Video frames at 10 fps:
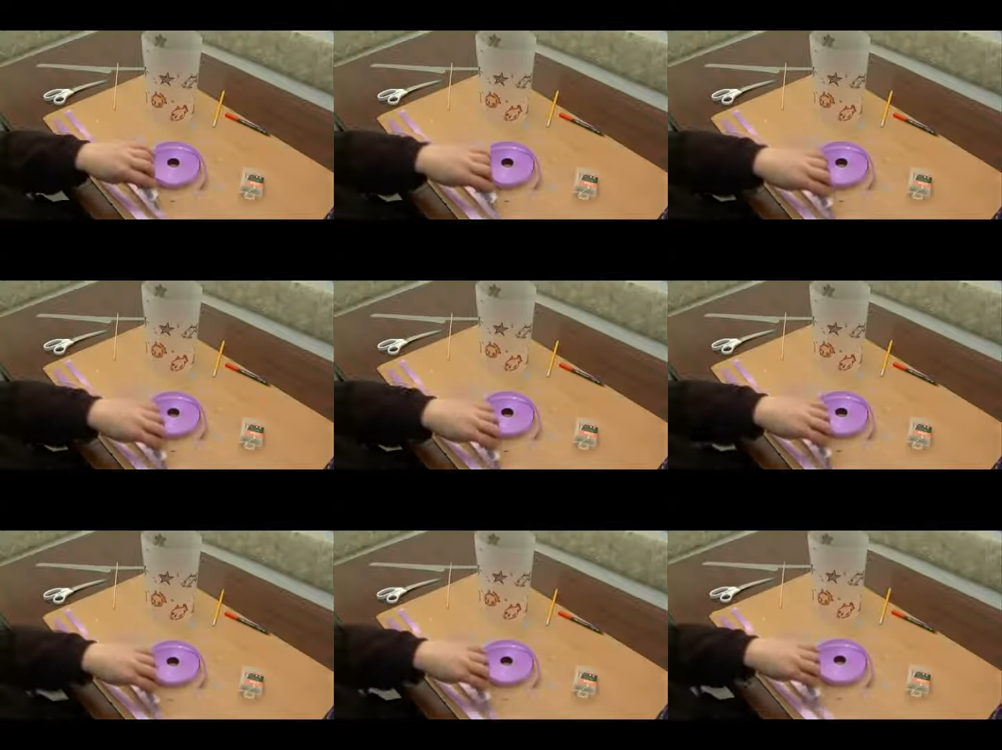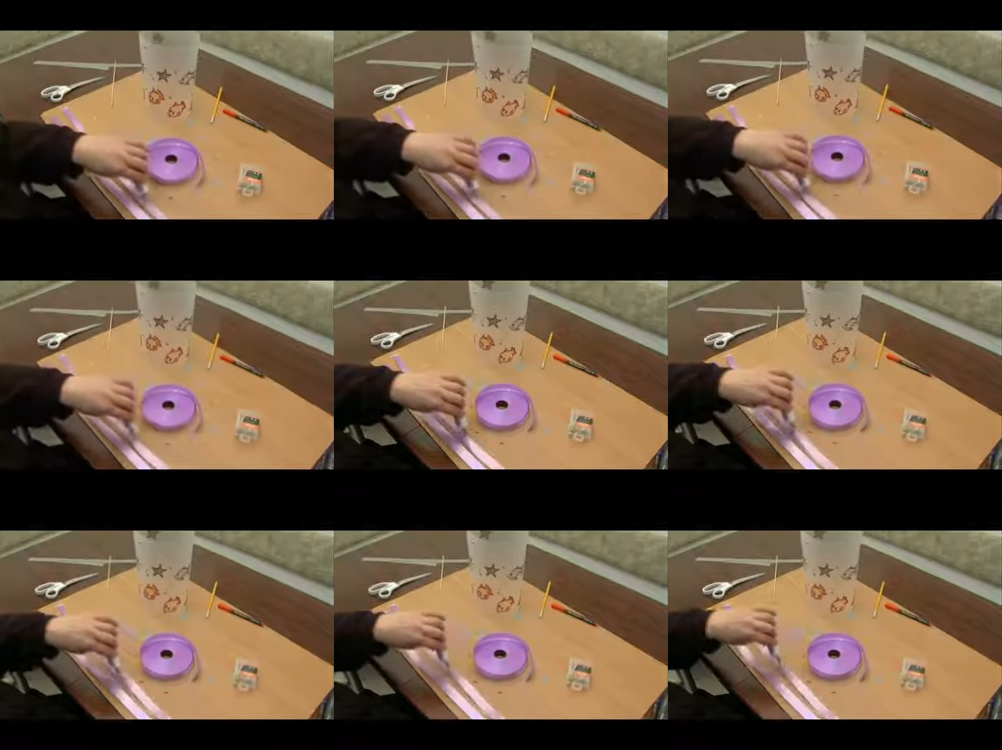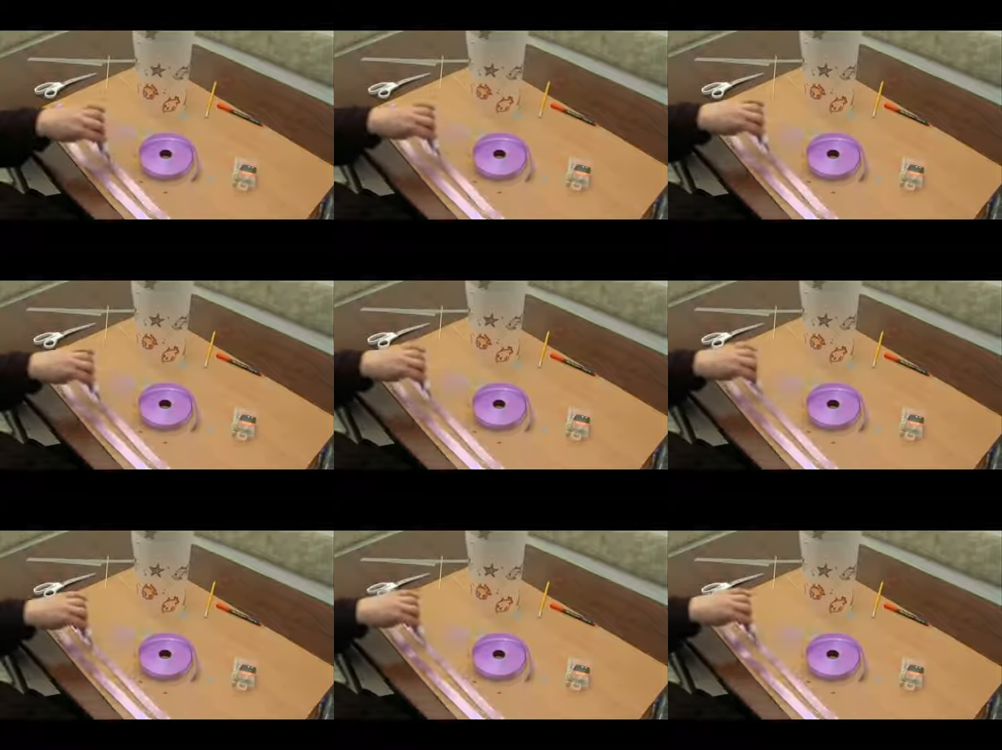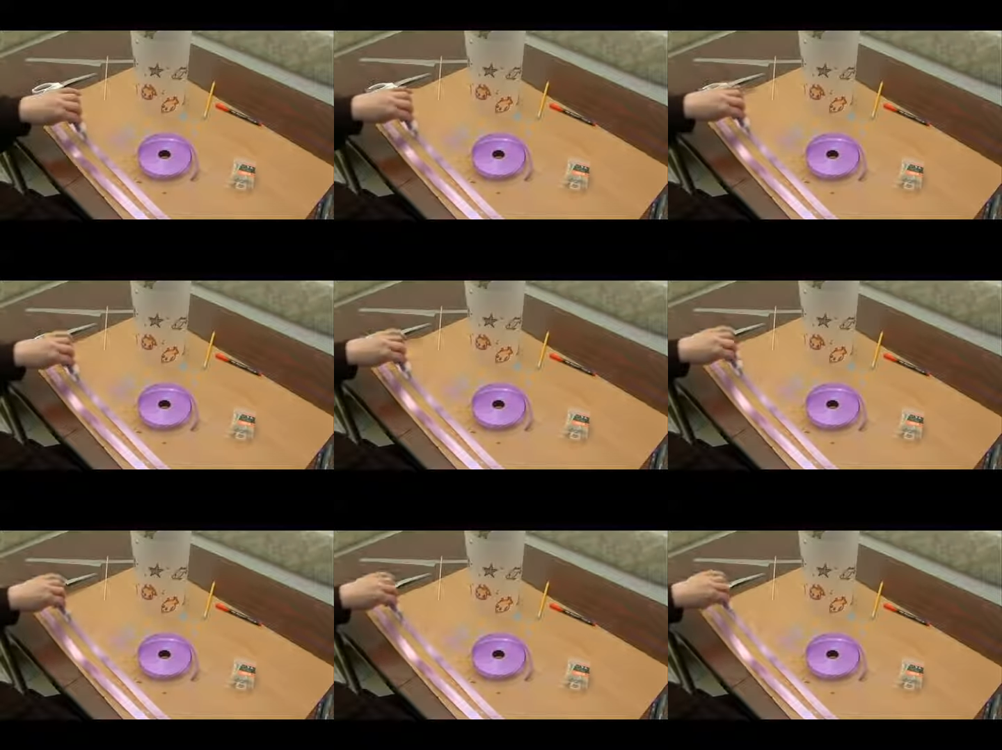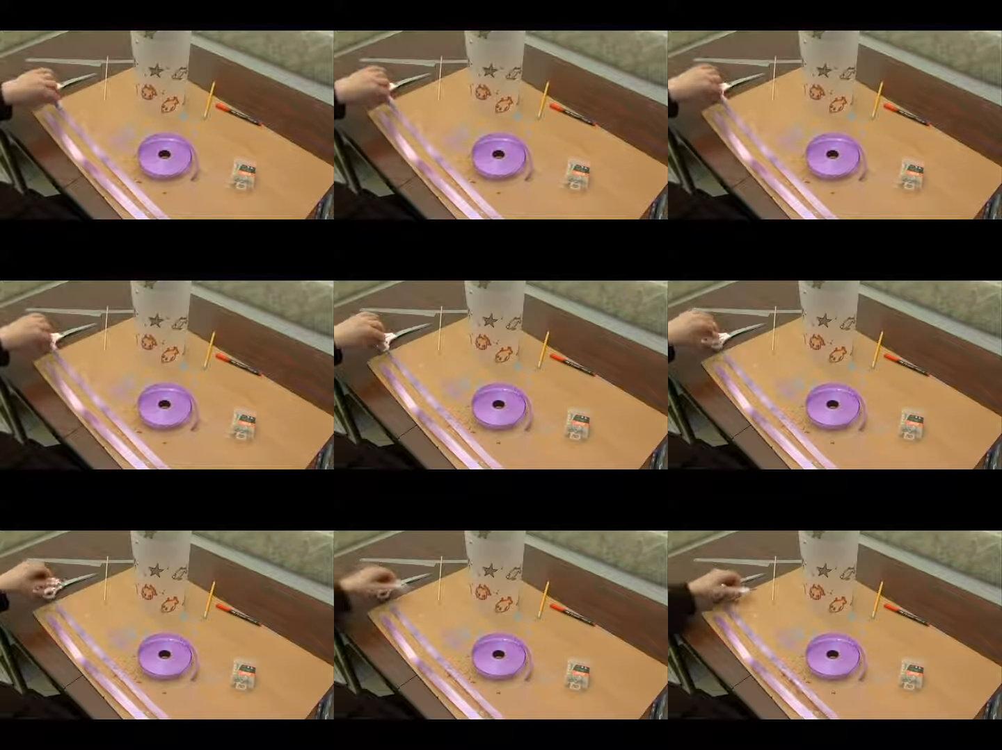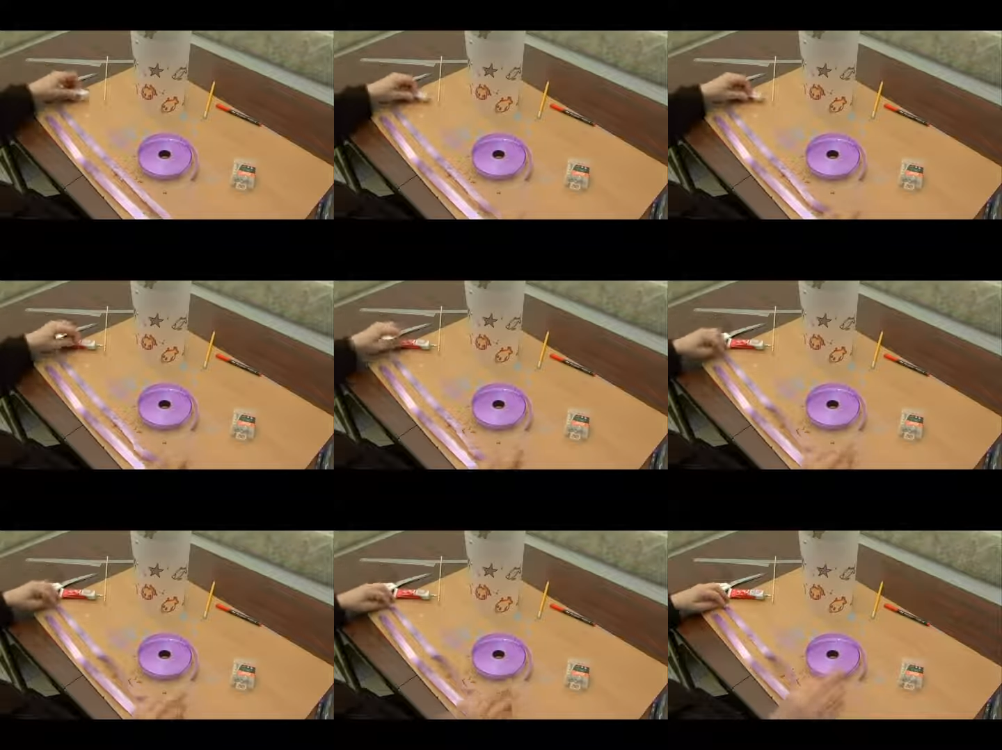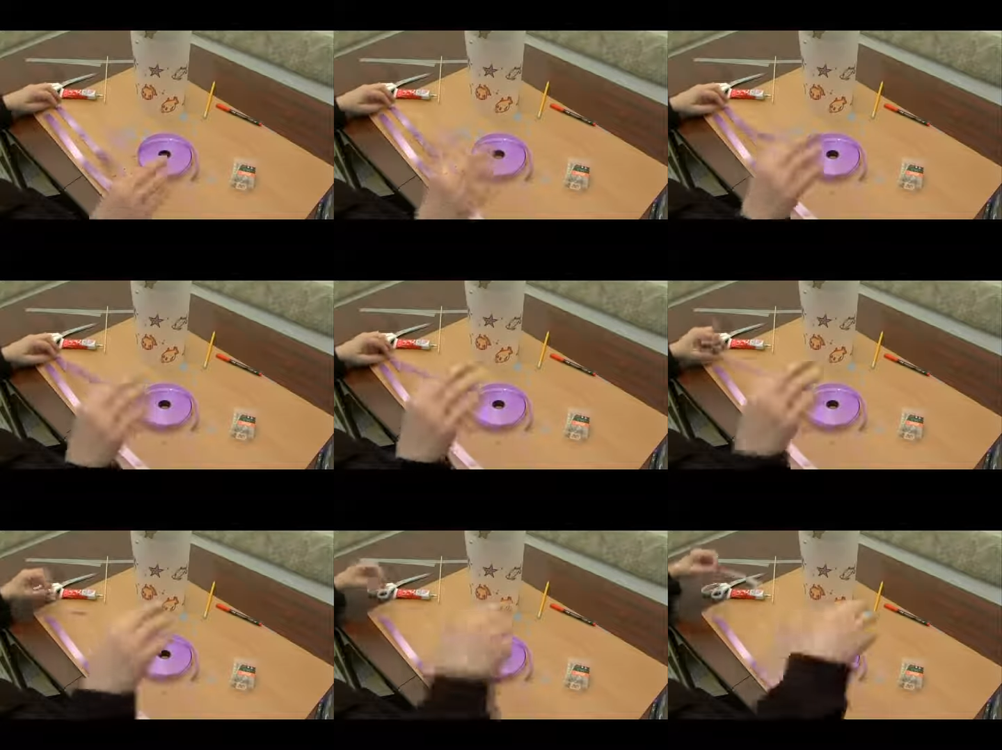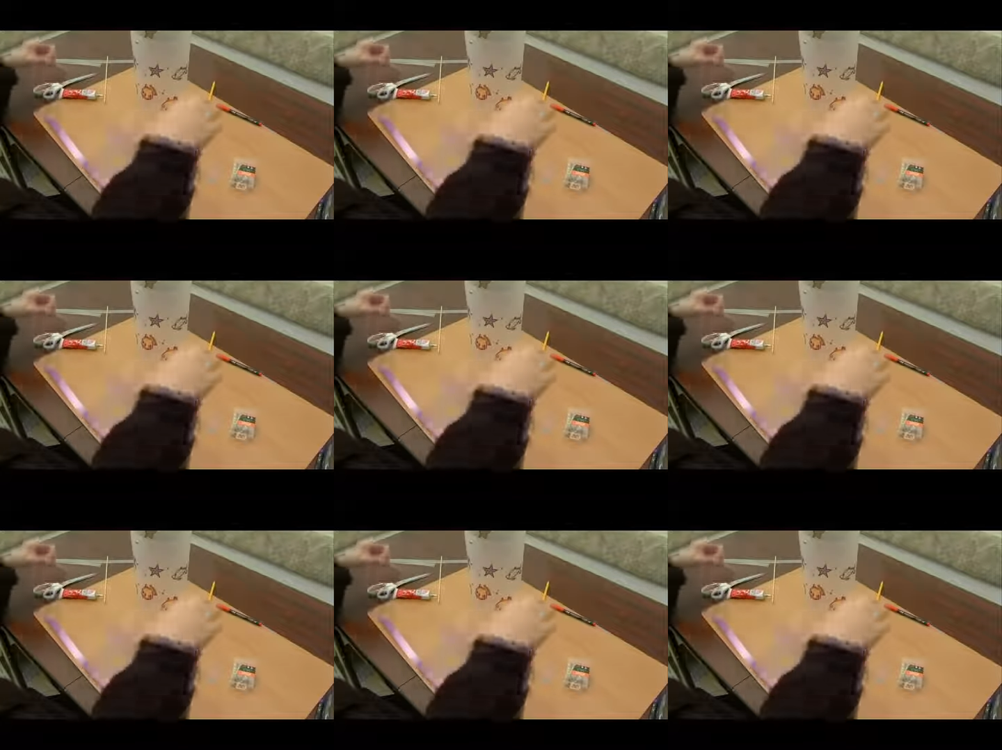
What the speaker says: (no speaker visible)